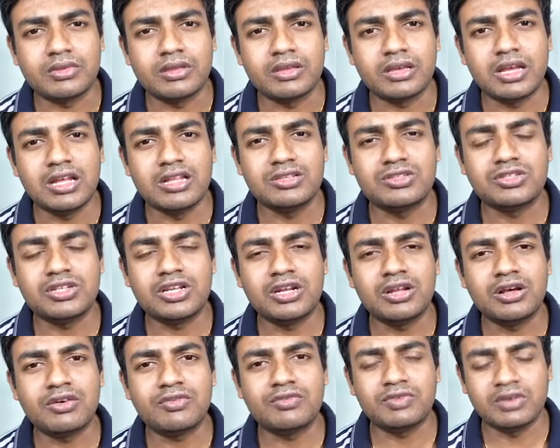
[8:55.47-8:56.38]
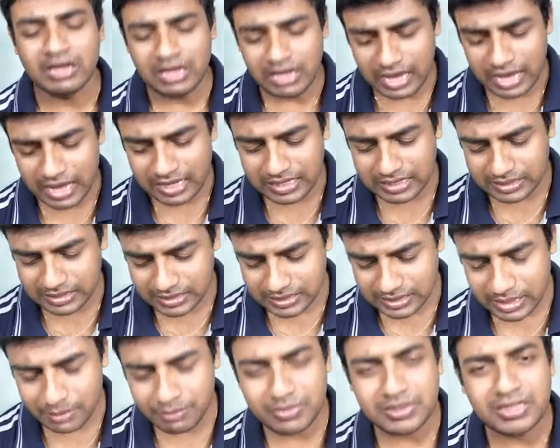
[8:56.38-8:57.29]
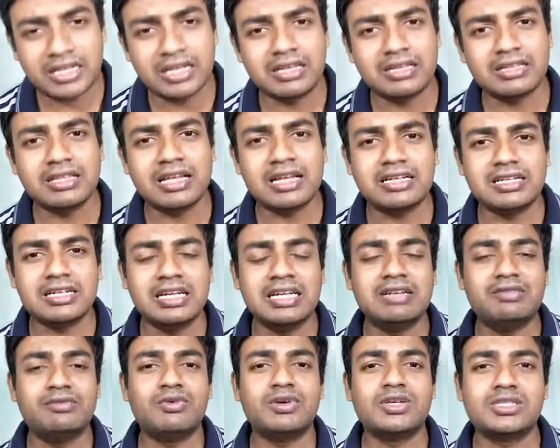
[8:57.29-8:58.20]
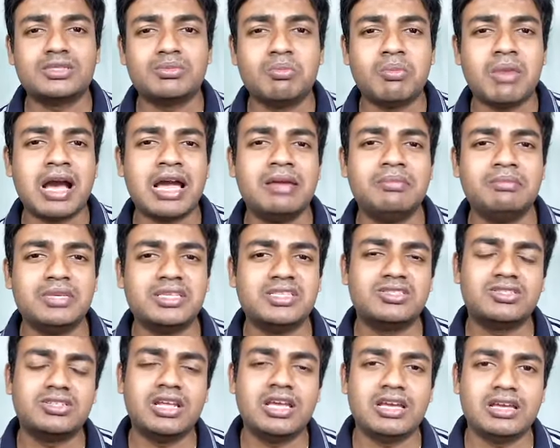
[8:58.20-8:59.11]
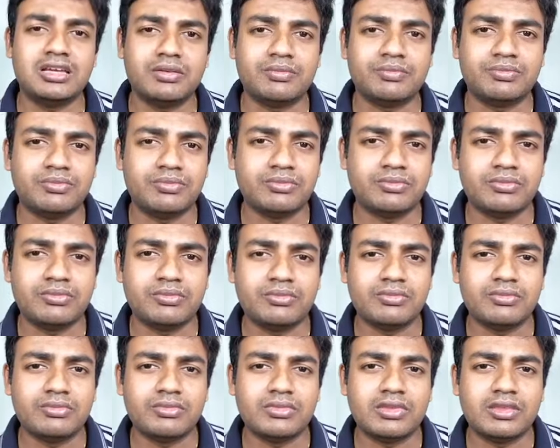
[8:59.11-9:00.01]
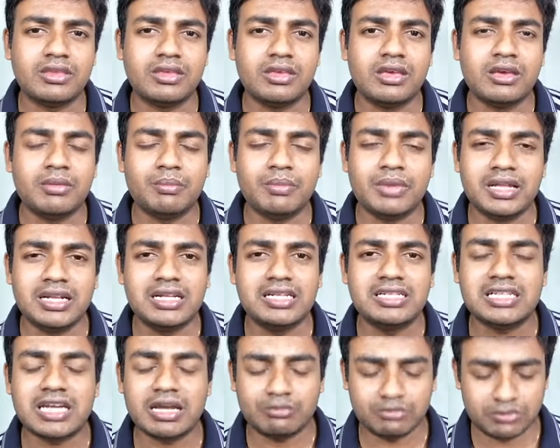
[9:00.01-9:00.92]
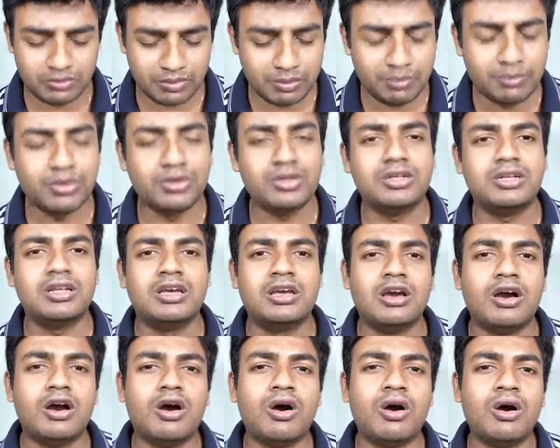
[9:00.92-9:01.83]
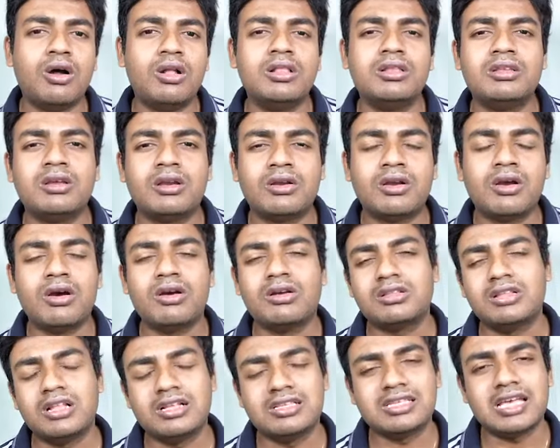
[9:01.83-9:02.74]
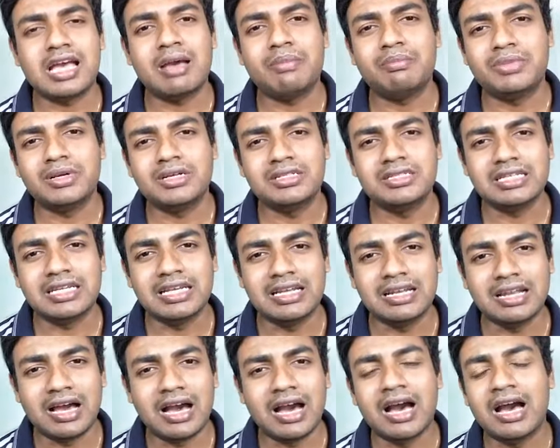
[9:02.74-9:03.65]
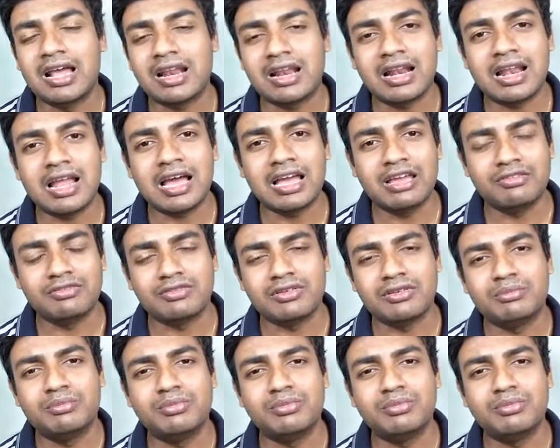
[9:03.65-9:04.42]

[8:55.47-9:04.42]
Instead of accepting that it was my mistake, many times we put all the wrong things happened in our life